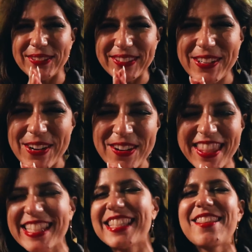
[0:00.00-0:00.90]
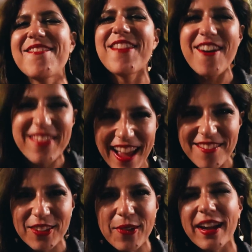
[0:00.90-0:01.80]
Ooh, this is the moment I've
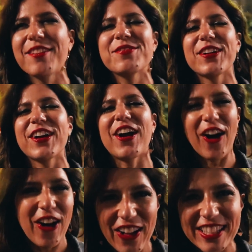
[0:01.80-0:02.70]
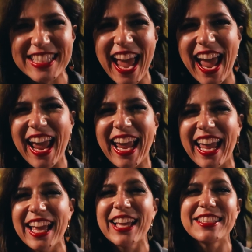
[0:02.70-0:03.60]
been waiting for all day.
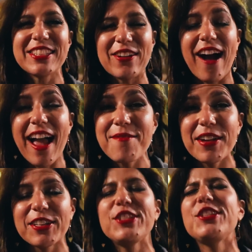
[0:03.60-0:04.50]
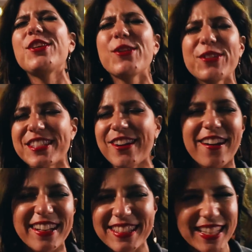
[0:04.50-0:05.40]
So I'm a huge
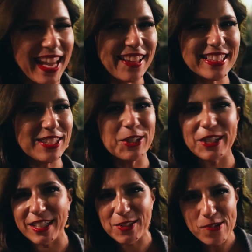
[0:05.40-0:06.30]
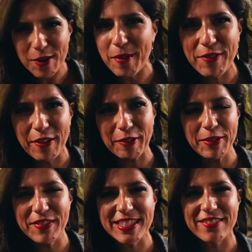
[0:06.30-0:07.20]
Guardians of the Galaxy nerd. It's one of my favorite
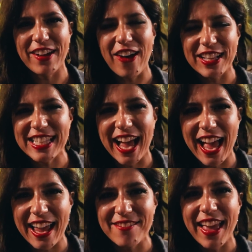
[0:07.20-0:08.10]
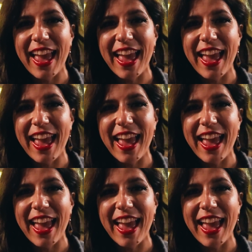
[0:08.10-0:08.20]
movies of all time.